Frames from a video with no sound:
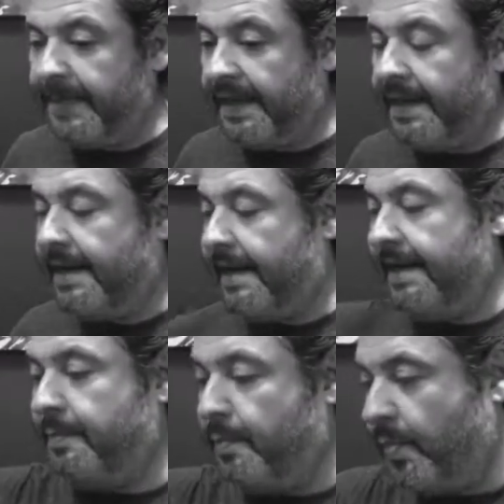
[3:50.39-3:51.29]

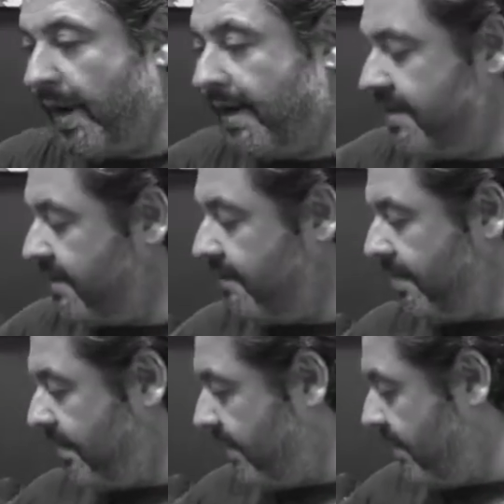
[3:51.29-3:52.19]
I bought
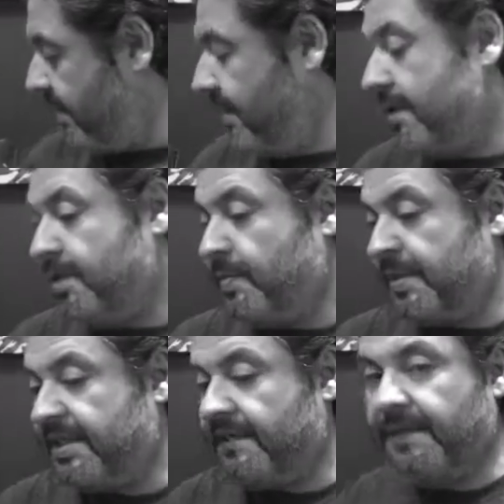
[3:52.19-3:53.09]
something
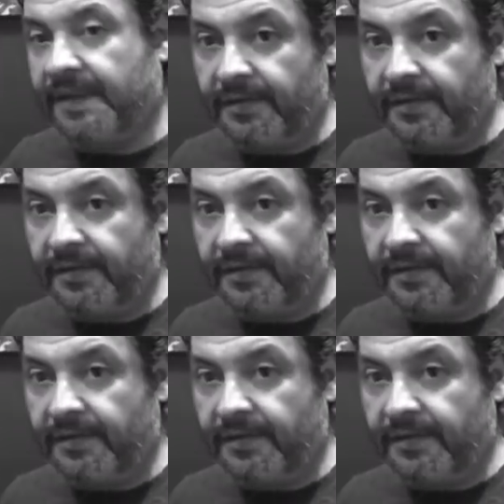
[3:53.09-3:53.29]
specifically